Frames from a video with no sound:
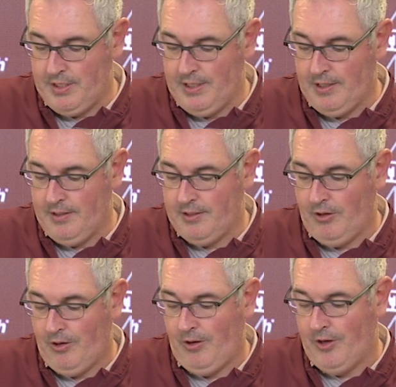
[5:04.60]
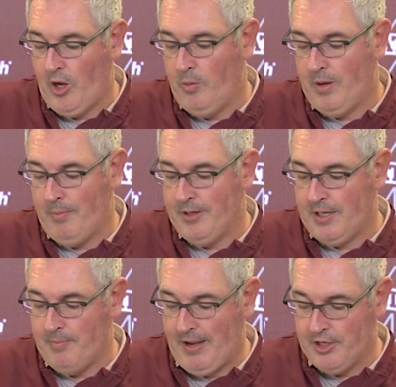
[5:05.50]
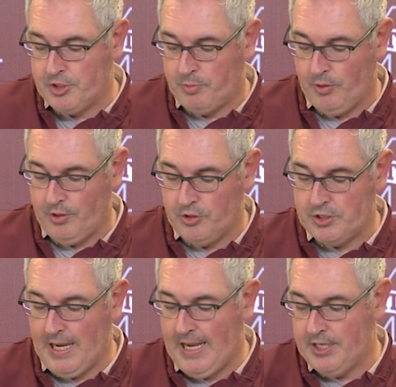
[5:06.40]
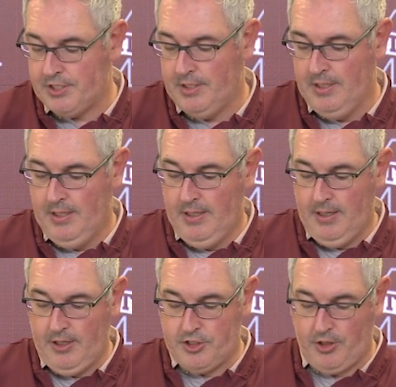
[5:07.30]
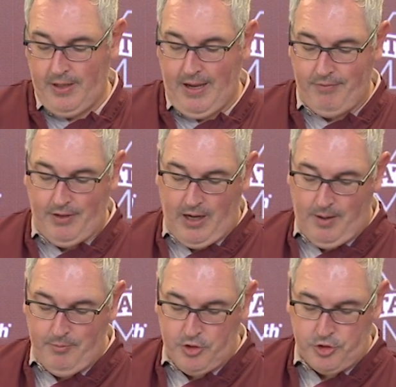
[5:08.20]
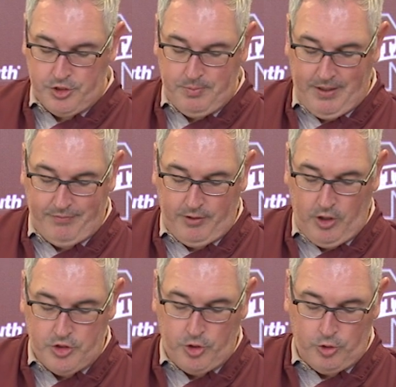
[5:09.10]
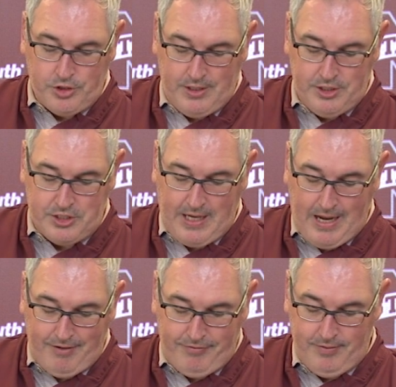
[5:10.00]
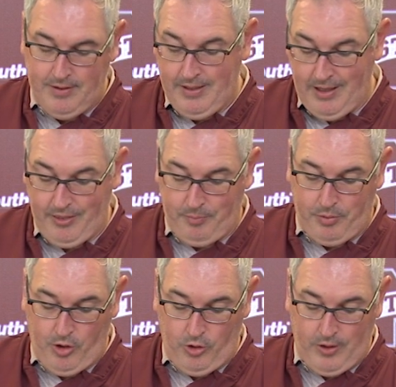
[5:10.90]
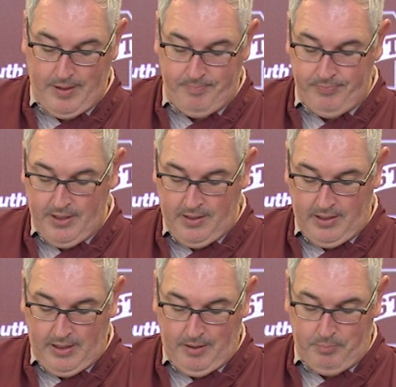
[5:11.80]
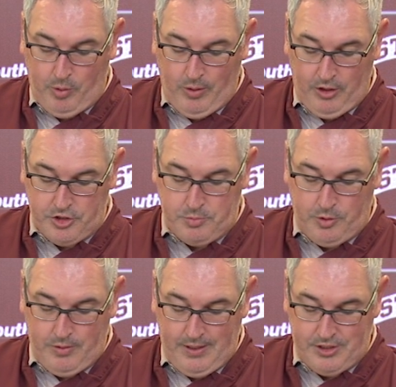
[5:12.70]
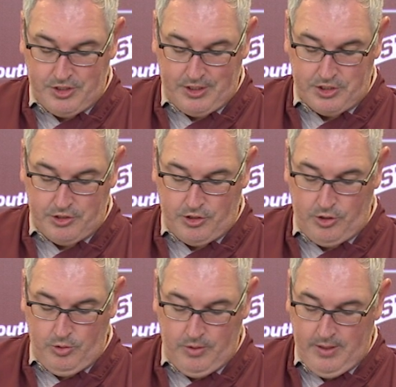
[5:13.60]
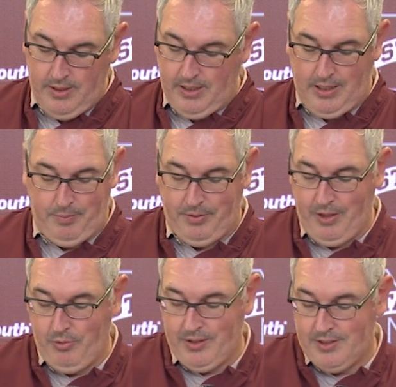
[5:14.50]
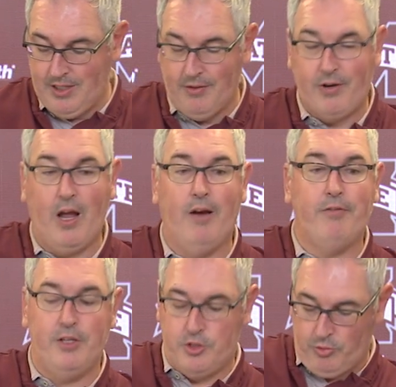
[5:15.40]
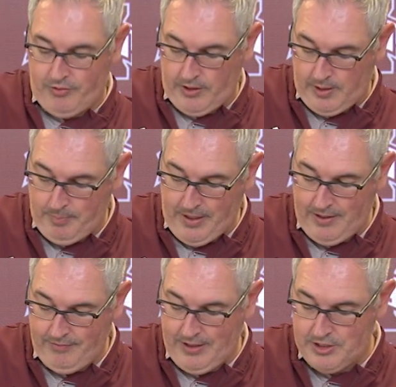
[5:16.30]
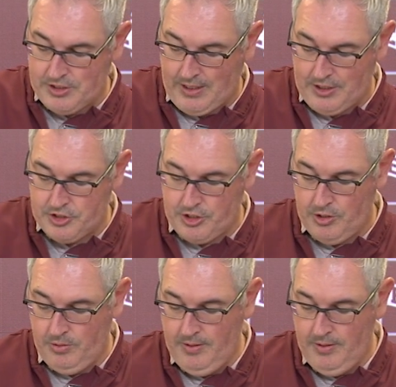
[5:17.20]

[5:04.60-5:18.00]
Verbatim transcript: to, to, on homecoming to come out and support those guys. I certainly have the utmost respect for Coach Holtz and his staff and their program. Uh, bowl eligible at 6 and 2, uh, playing with a ton of confidence. We're very competitive against LSU